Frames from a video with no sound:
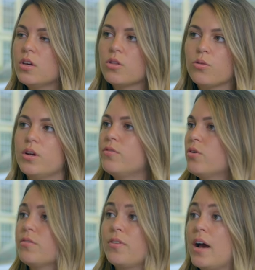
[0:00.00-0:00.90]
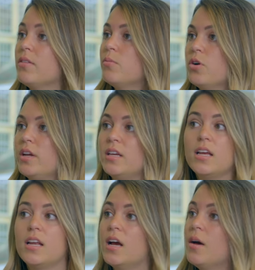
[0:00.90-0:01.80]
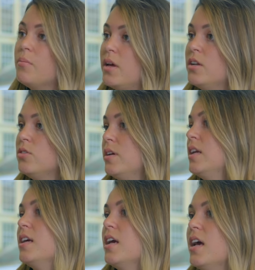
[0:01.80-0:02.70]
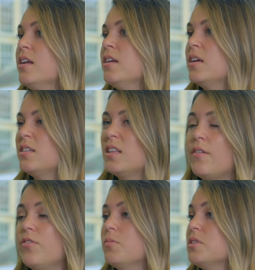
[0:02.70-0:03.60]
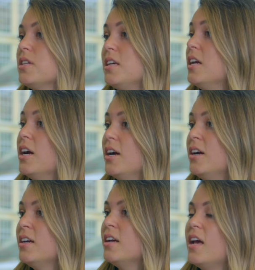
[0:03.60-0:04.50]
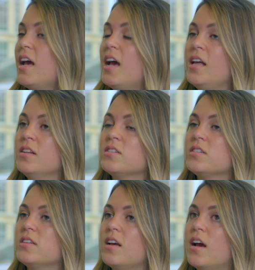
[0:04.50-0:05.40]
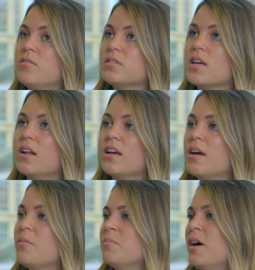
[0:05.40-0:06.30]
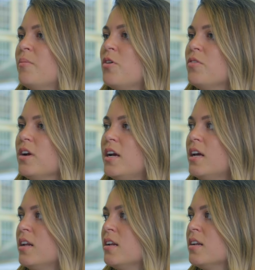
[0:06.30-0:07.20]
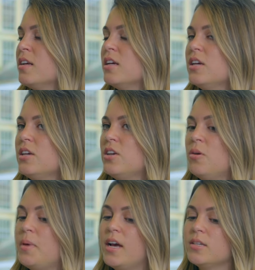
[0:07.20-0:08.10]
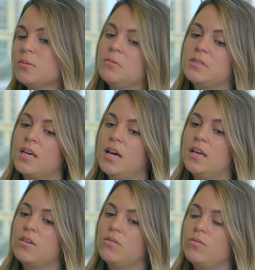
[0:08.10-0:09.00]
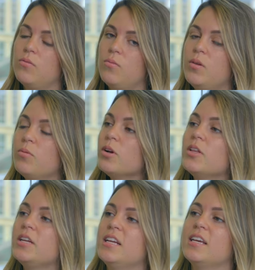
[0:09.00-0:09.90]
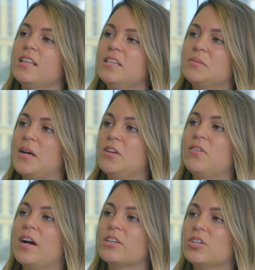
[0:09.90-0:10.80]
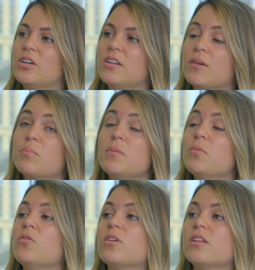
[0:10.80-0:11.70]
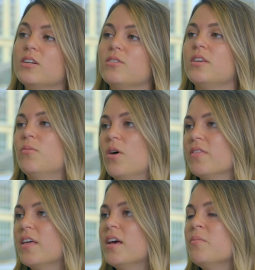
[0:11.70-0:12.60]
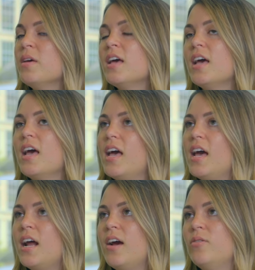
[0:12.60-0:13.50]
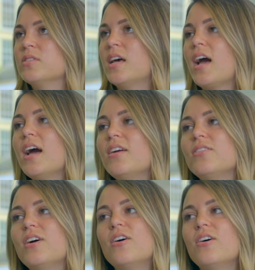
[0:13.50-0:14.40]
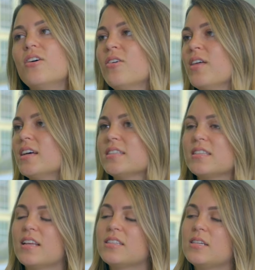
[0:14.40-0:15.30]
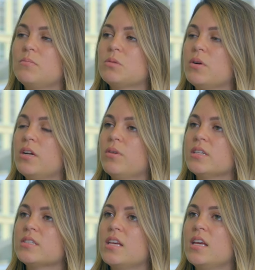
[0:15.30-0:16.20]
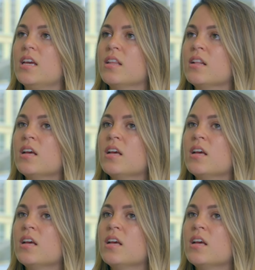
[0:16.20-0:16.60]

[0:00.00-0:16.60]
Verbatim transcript: three four five in the morning getting up and doing it again mm-hmm. did that mm-hmm. for almost a year and I was kind of like, I'm I'm over it. And you know, my husband was like, we really need to get these manufactured. Like people clearly want them, and I was like, I don't know that that seems pretty risky. And